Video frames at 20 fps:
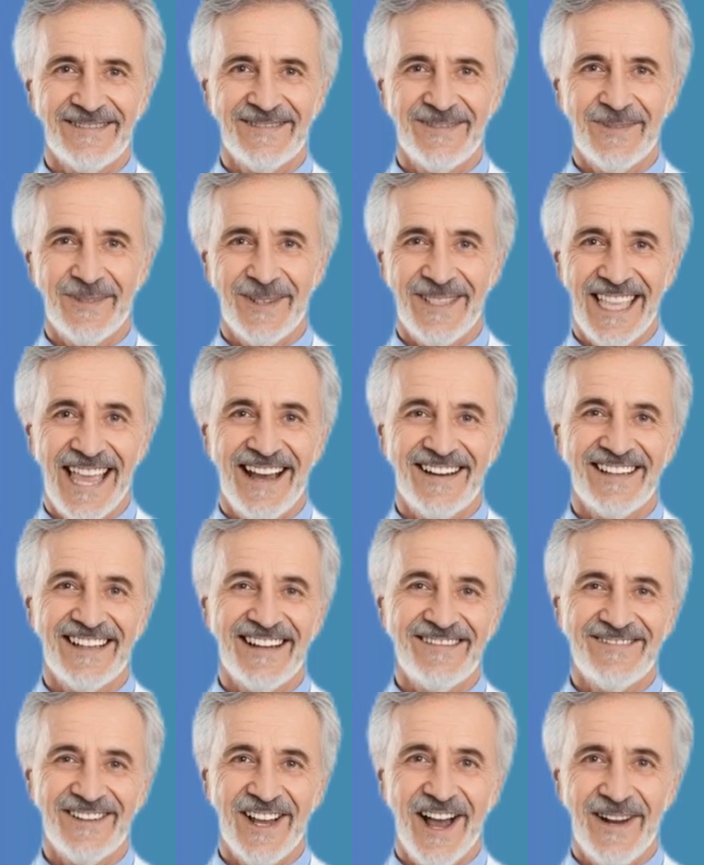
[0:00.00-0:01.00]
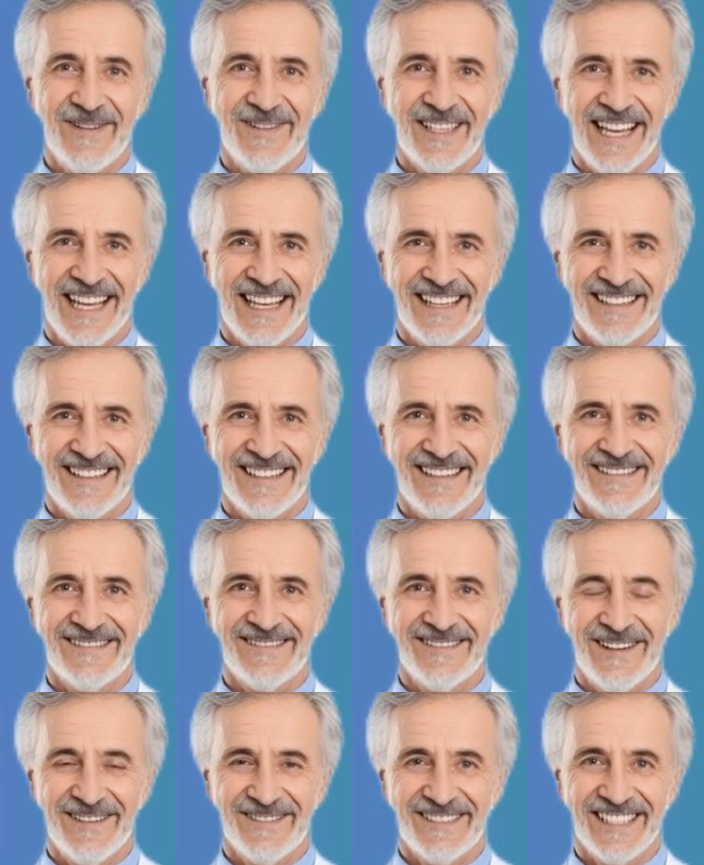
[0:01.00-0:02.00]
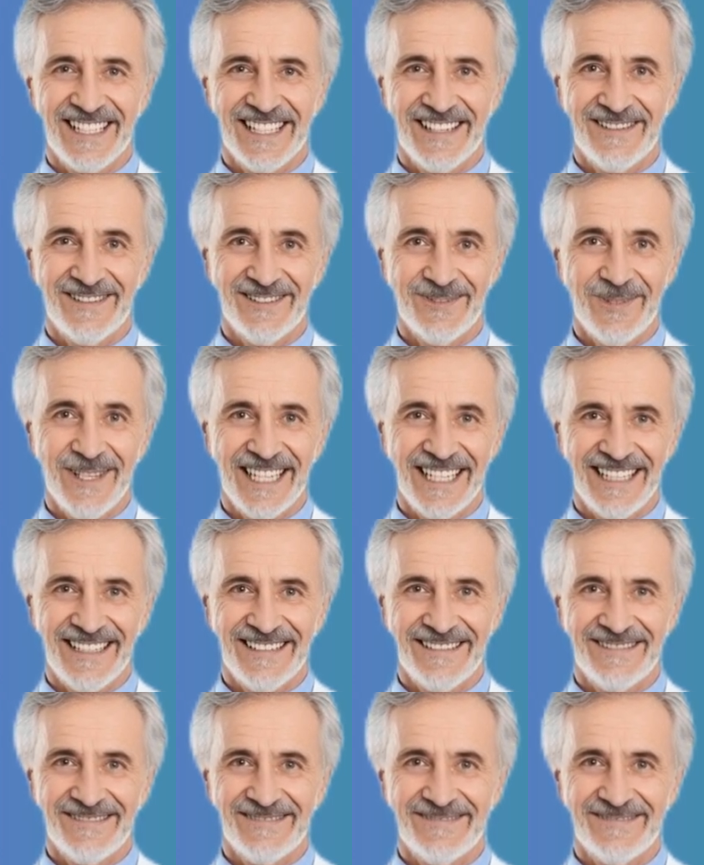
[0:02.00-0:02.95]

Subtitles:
Without enough choline, those signals weaken.